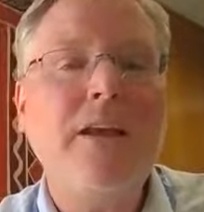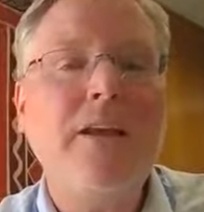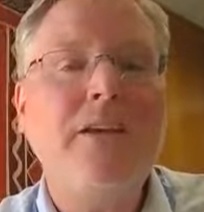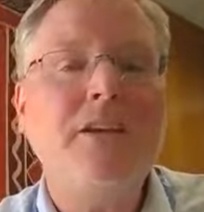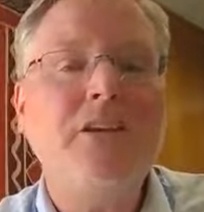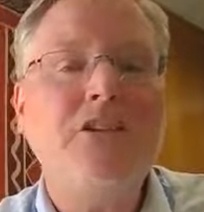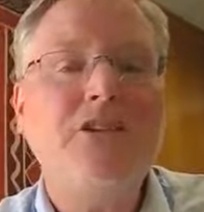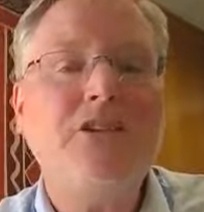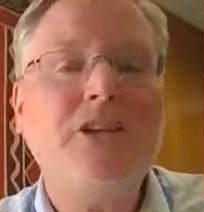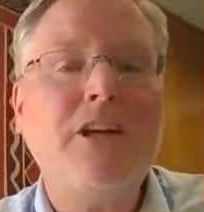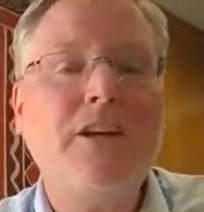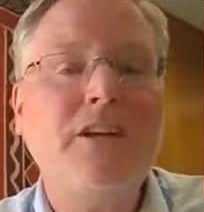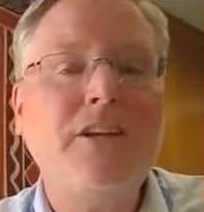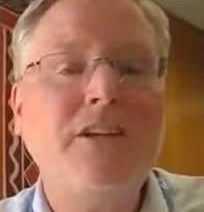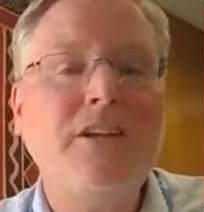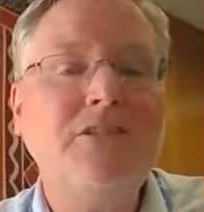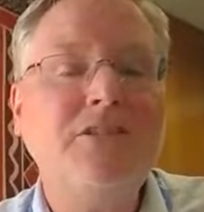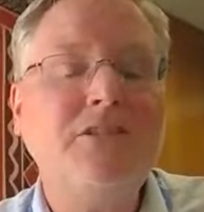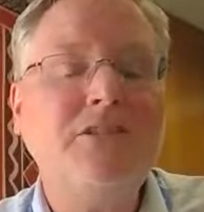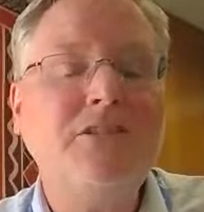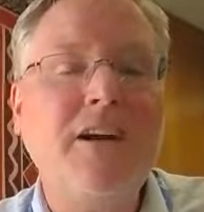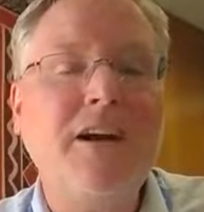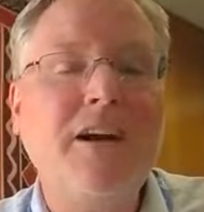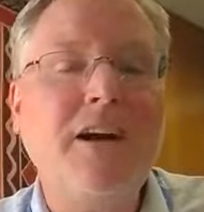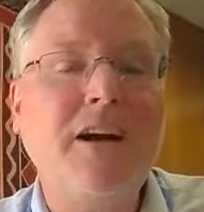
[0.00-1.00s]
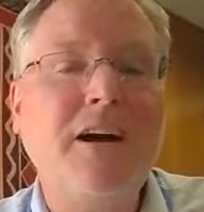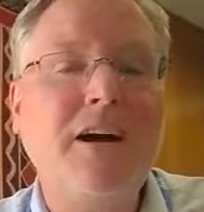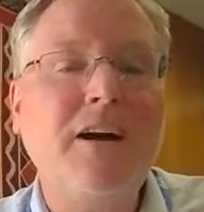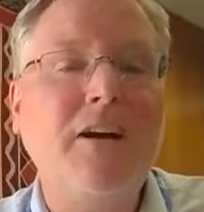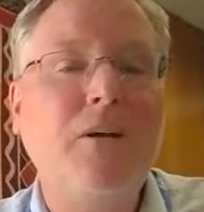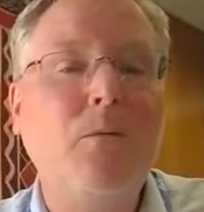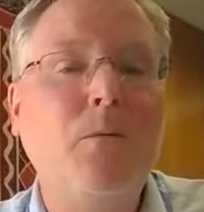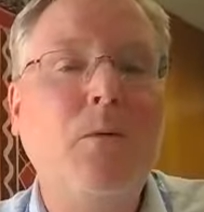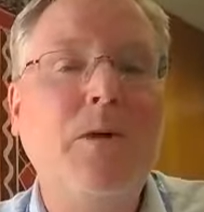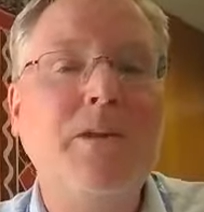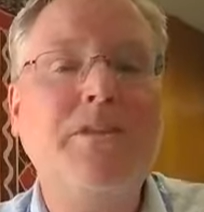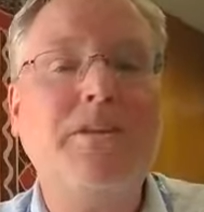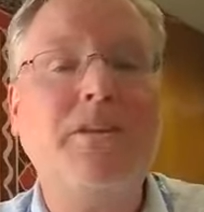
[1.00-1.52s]
shares
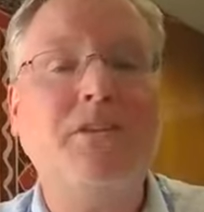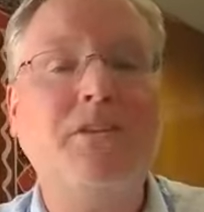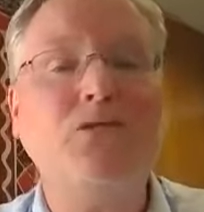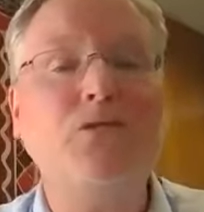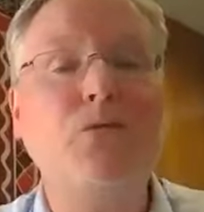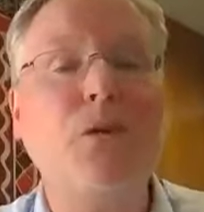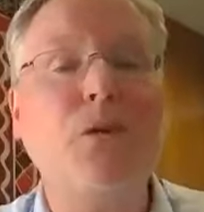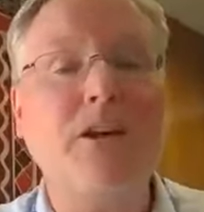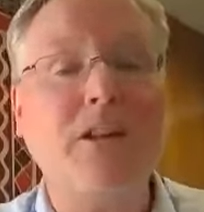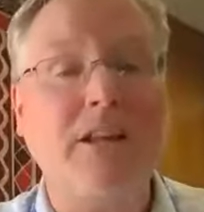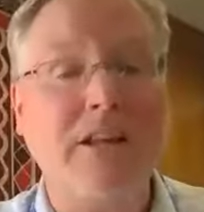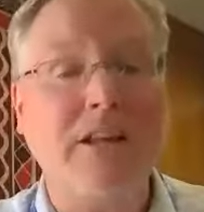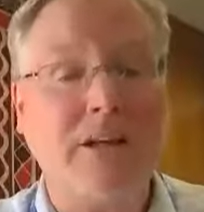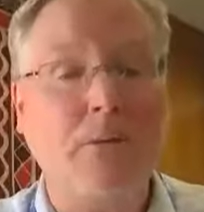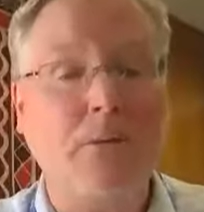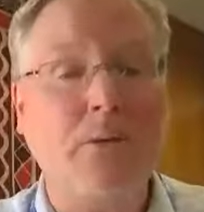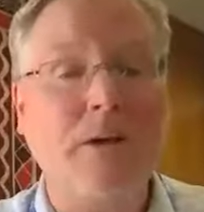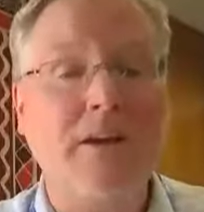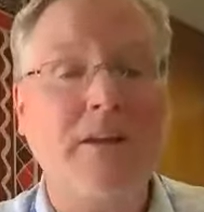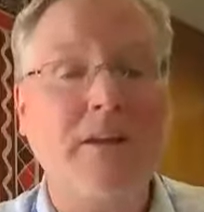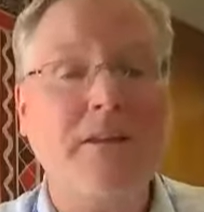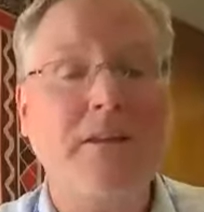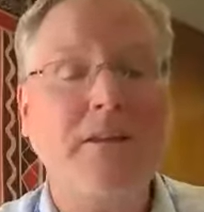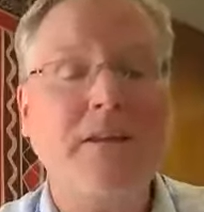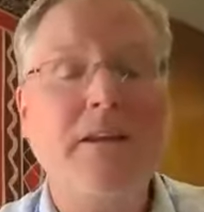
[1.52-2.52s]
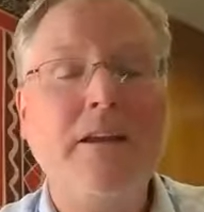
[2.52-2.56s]
what they're struggling with.